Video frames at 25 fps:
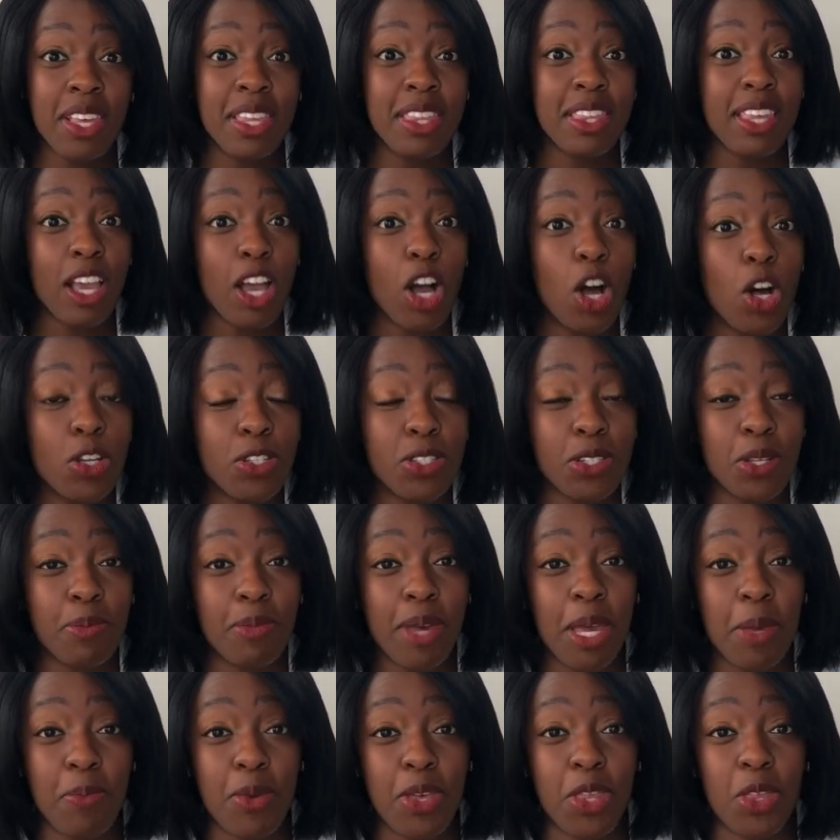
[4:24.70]
They also
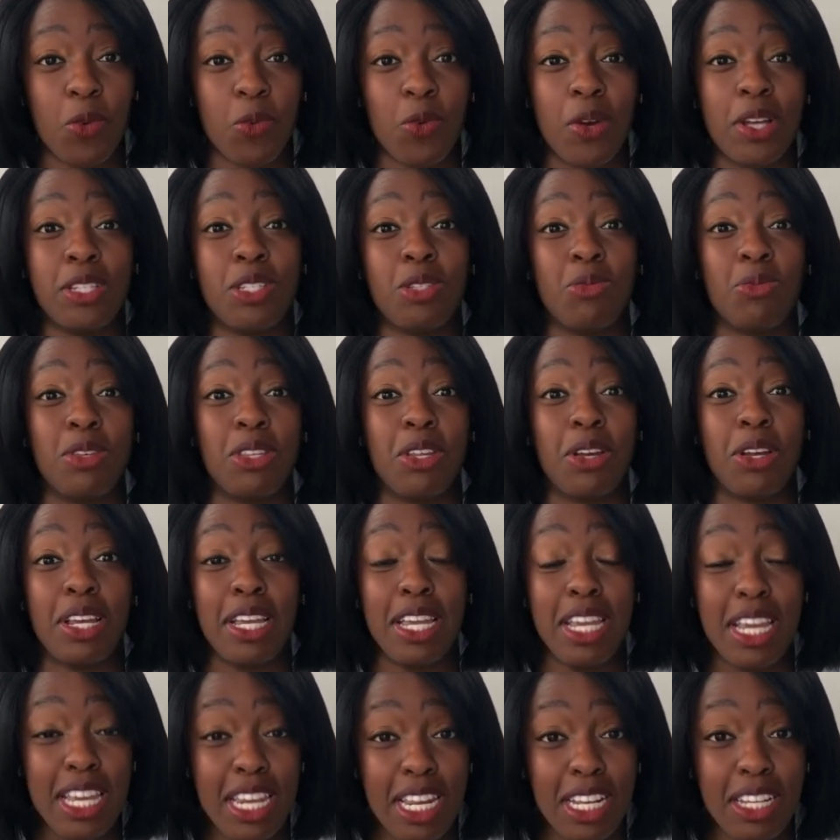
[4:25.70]
might be the ones when they're
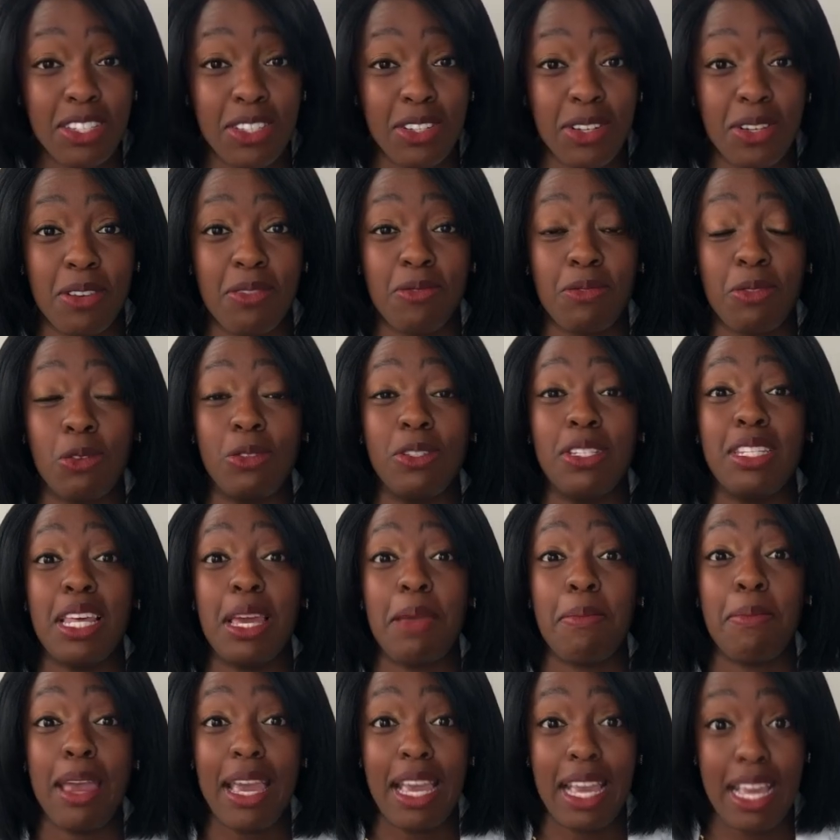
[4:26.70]
eating certain foods, they
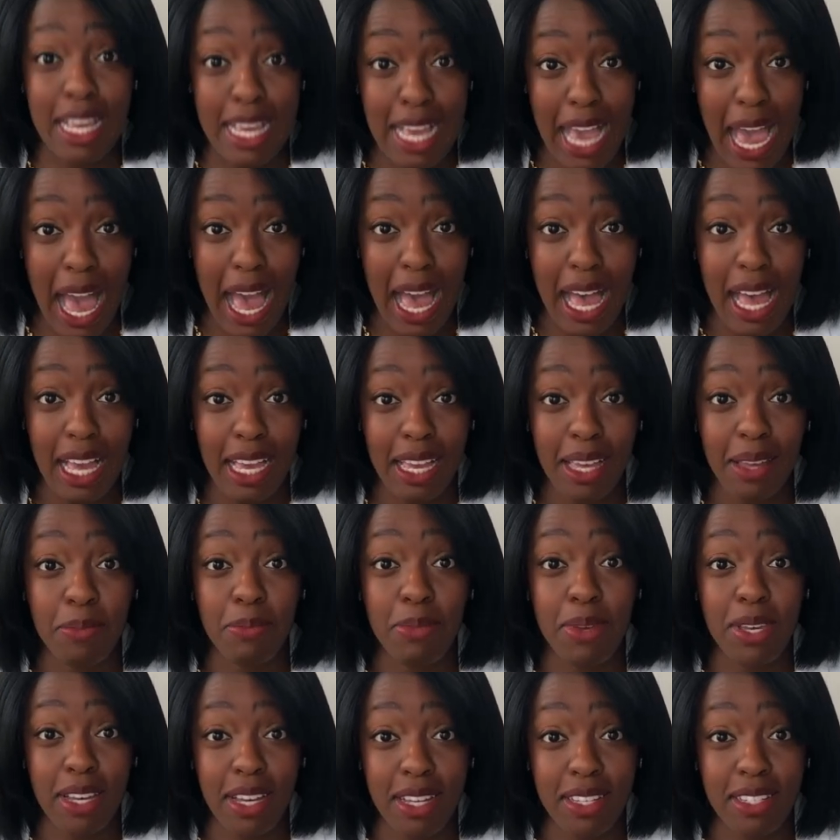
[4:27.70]
may gag
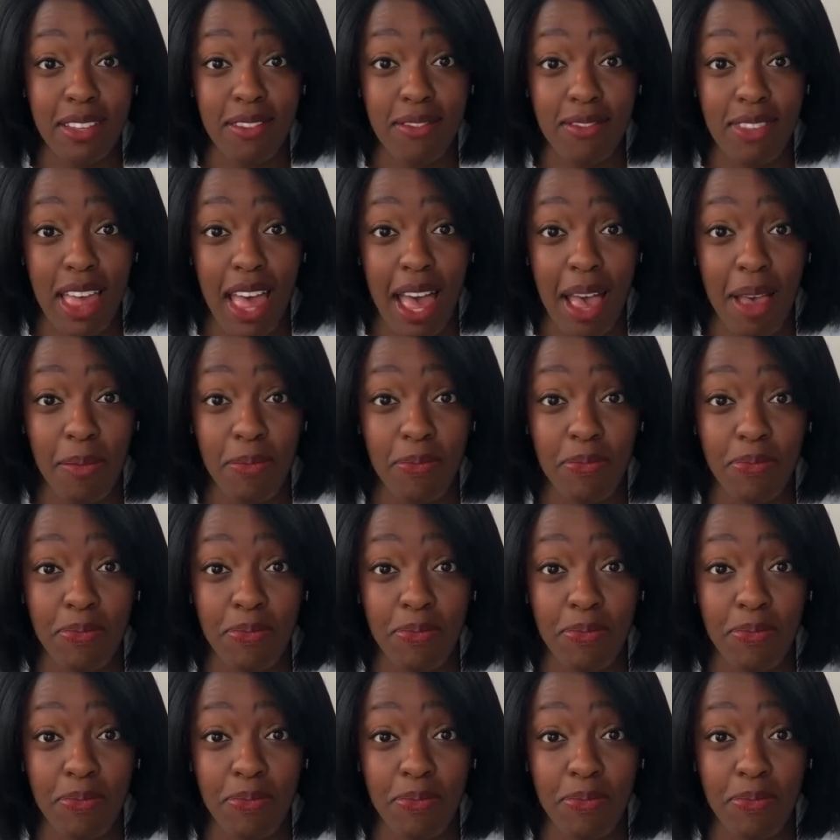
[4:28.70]
because of that.